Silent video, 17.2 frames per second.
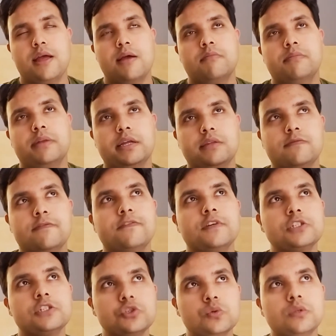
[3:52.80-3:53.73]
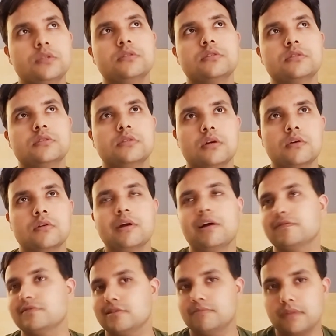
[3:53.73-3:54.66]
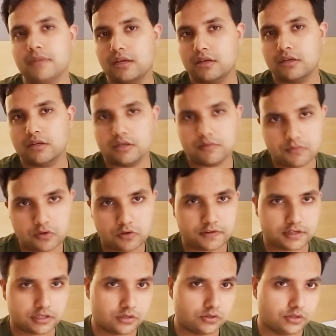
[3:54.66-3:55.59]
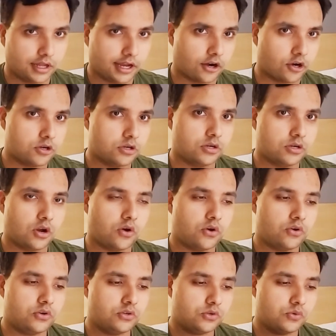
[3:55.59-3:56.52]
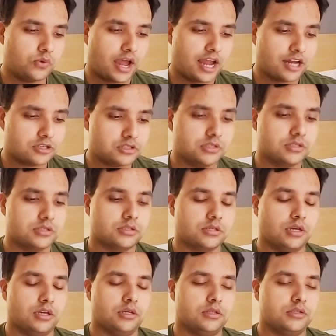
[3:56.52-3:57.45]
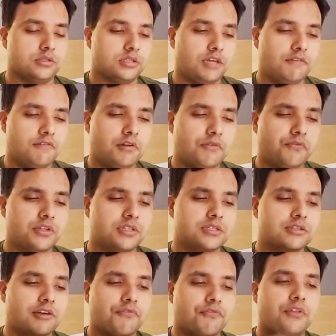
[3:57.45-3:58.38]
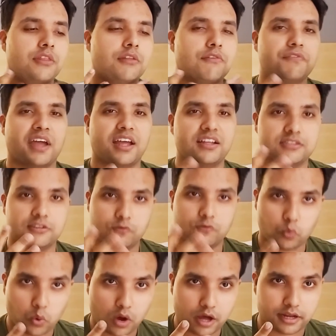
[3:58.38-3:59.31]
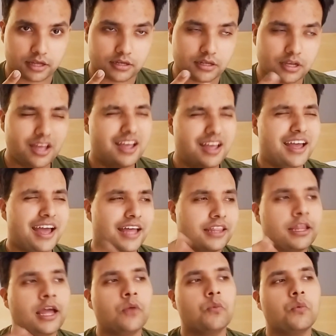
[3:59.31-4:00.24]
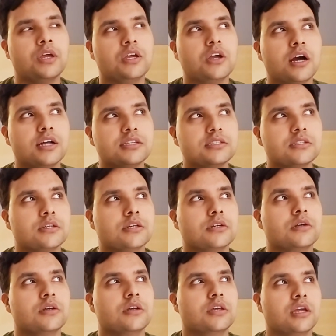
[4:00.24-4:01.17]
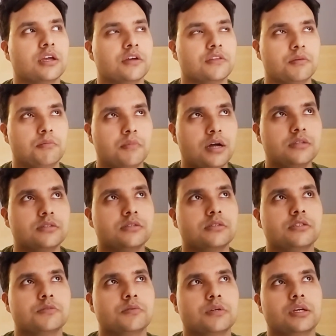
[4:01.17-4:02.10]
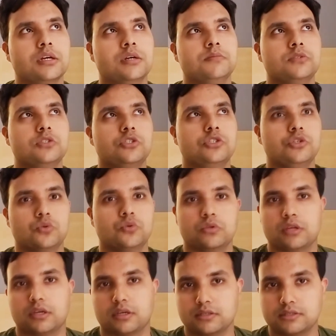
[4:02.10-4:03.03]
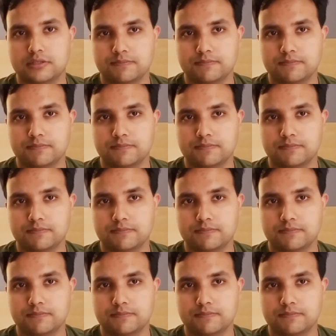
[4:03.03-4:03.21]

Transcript: But visuals don't often make a good movie, do they? Or nor do action scenes, even if it's stuff that the fans have wanted. And that way, Godzilla: King of the Monsters becomes two things.